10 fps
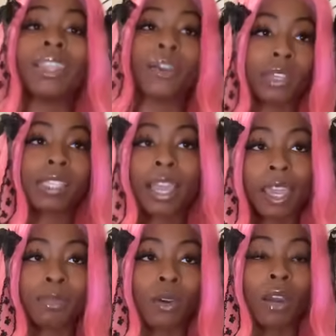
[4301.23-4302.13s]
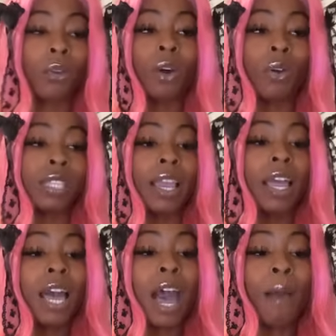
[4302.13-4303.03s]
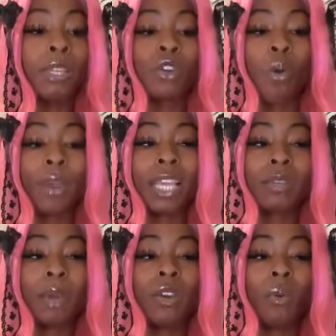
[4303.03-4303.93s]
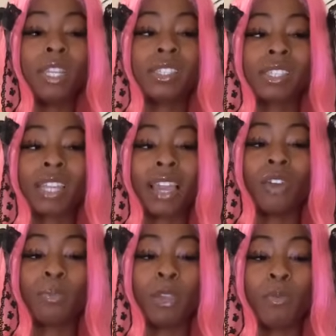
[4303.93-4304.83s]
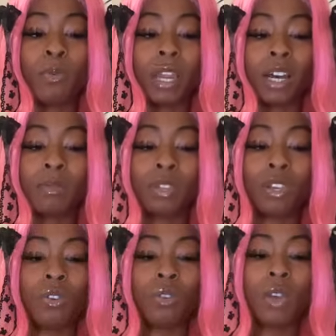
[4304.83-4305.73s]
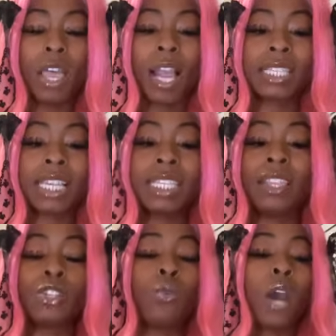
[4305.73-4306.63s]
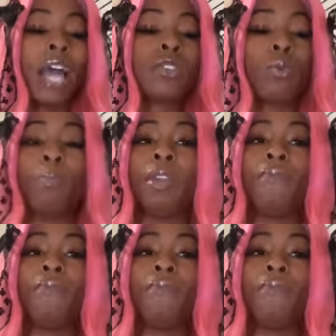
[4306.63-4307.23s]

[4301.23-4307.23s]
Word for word: They're the same. So I don't know. It's like I'm just hoping that somebody don't listen to like other people when it comes to you, because I see that you guys would be